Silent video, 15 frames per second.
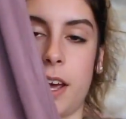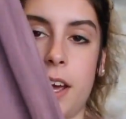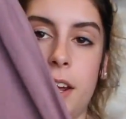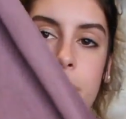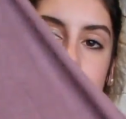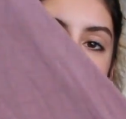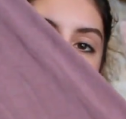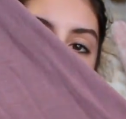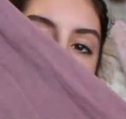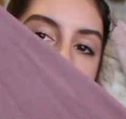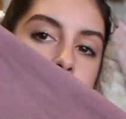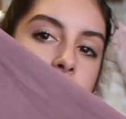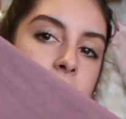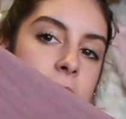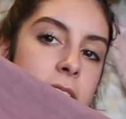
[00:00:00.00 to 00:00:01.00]
And it's
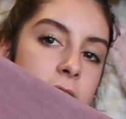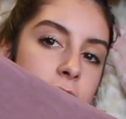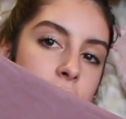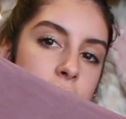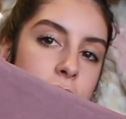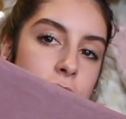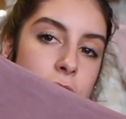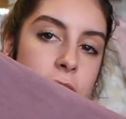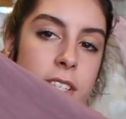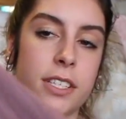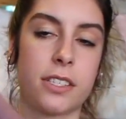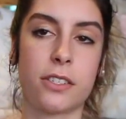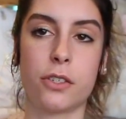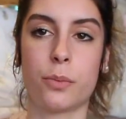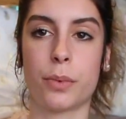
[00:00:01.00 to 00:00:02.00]
just like a t-shirt dress,
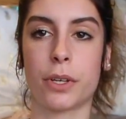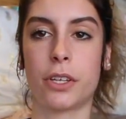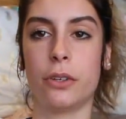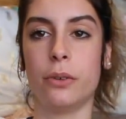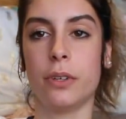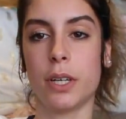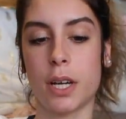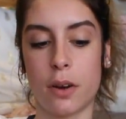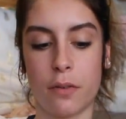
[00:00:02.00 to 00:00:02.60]
super cute and